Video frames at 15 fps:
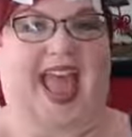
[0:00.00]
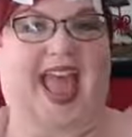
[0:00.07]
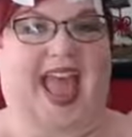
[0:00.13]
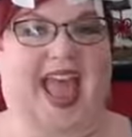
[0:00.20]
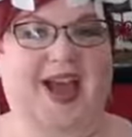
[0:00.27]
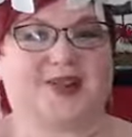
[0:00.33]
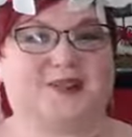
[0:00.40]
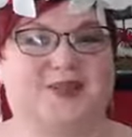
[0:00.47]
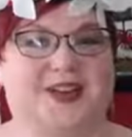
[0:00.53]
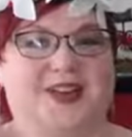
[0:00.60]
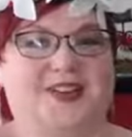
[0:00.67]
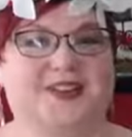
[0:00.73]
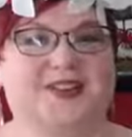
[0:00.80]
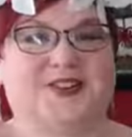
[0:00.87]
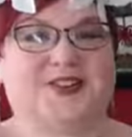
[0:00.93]
Happy
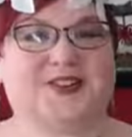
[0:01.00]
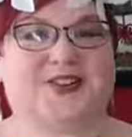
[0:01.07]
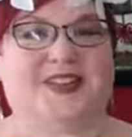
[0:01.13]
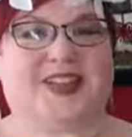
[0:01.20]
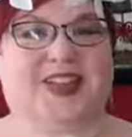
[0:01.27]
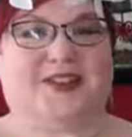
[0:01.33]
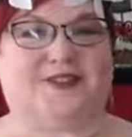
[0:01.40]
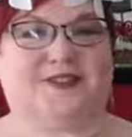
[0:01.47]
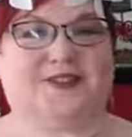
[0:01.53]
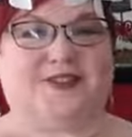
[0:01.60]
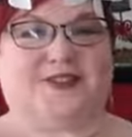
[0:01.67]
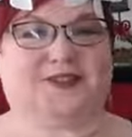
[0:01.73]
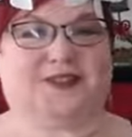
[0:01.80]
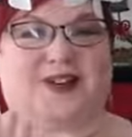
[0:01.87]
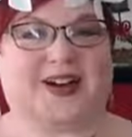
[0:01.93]
Yule,
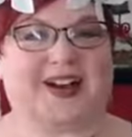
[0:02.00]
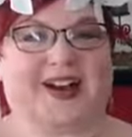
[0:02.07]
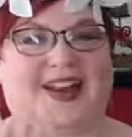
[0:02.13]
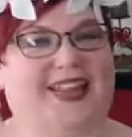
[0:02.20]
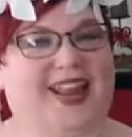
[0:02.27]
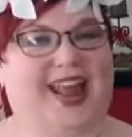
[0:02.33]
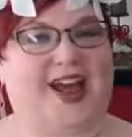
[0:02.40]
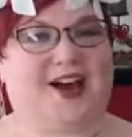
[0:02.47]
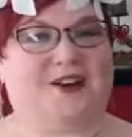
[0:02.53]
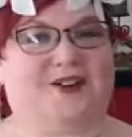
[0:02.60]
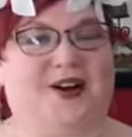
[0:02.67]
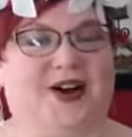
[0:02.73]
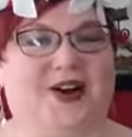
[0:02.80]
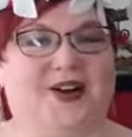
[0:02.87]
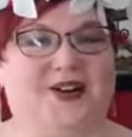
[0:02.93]
everyone.
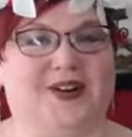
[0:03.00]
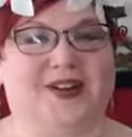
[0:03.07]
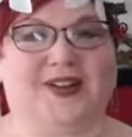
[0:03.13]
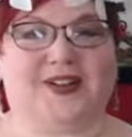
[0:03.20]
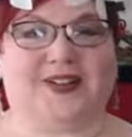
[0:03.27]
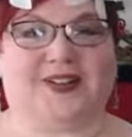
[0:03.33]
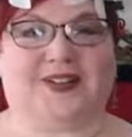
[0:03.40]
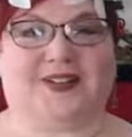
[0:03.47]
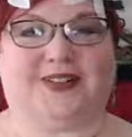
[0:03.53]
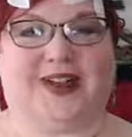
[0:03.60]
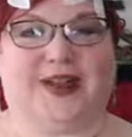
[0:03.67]
How are you?